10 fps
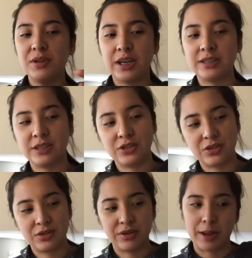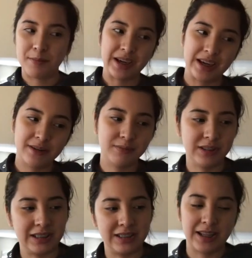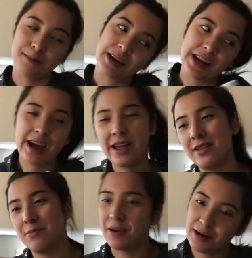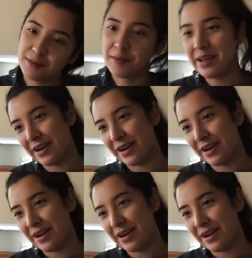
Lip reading: you guys enjoyed what I made because I made it out of the bottom of my